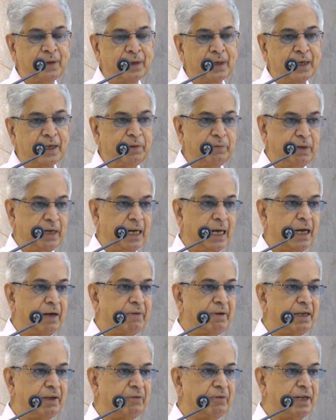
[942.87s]
And we have
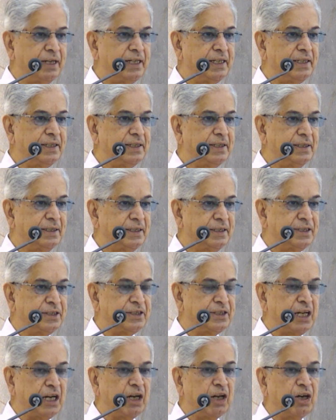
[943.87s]
a very
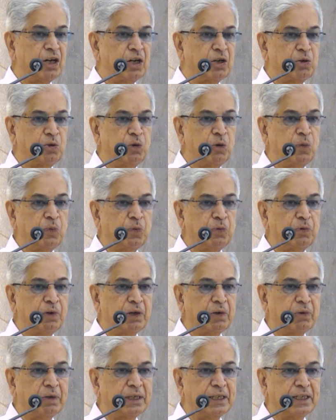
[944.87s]
stellar group who are
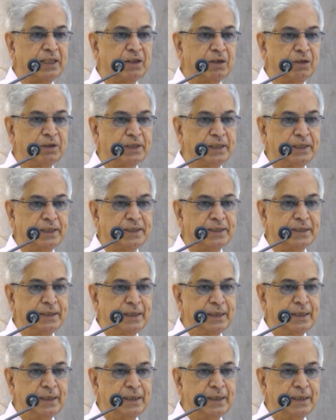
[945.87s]
working on this